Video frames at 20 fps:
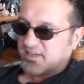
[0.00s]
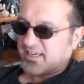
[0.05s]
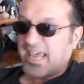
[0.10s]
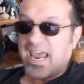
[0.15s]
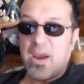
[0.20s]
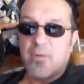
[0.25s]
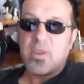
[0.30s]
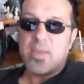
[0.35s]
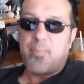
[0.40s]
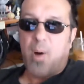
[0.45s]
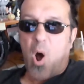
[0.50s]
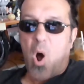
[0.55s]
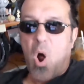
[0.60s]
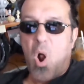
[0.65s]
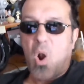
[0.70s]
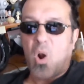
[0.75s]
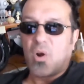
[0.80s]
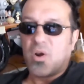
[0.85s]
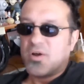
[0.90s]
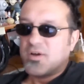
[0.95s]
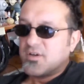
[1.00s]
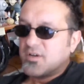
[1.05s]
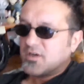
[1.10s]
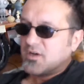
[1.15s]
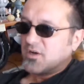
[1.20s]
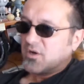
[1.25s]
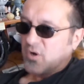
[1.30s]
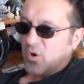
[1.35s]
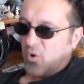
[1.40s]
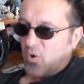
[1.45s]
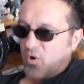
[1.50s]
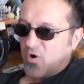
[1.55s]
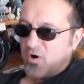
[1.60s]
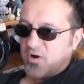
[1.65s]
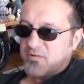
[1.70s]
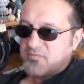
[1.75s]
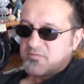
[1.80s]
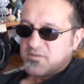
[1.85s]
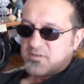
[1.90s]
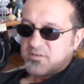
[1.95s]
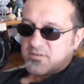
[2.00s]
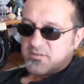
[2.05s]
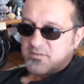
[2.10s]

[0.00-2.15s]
carry ball or